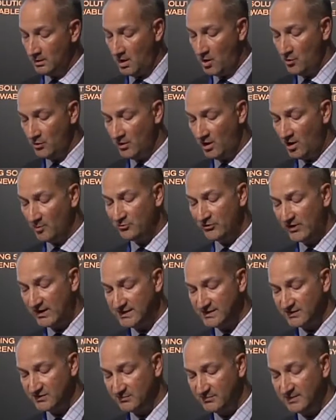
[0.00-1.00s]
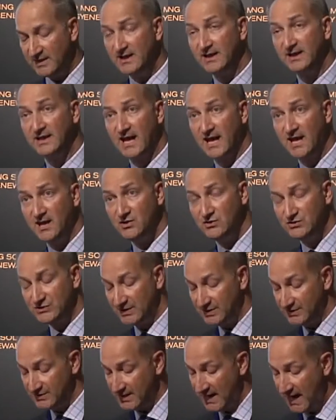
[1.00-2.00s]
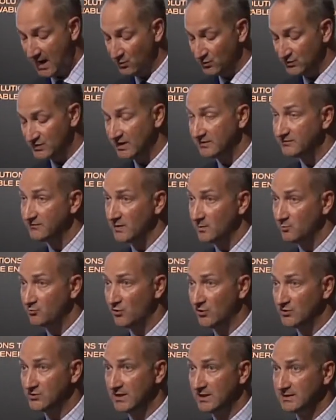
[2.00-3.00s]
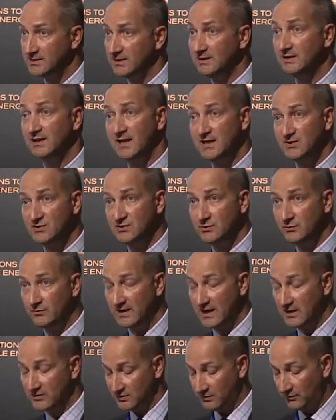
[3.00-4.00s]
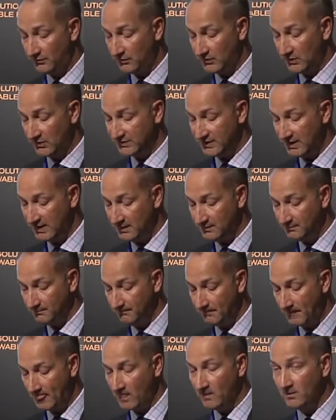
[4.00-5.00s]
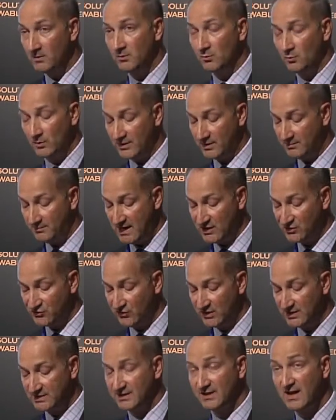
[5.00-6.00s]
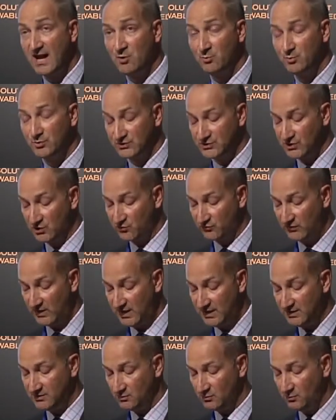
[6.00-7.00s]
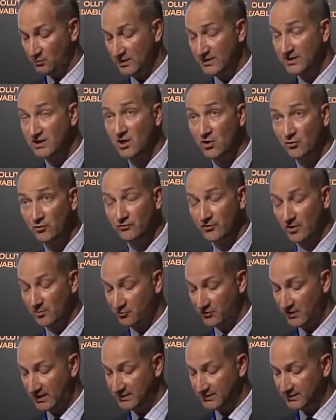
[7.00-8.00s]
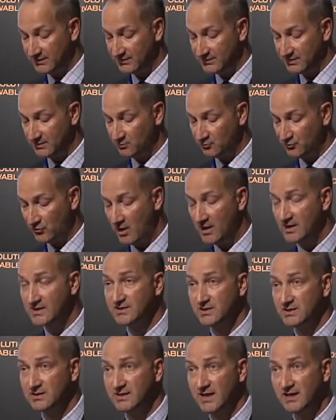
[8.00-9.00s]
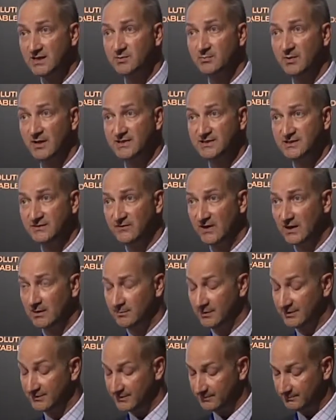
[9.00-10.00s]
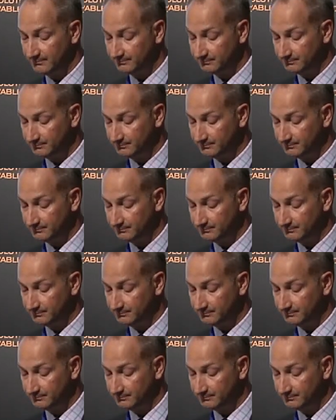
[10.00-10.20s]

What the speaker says: Owner-operators have been engaged since the outset of the project in late 2013, with the metrics and outputs agreed with the owner-operators prior to the database development.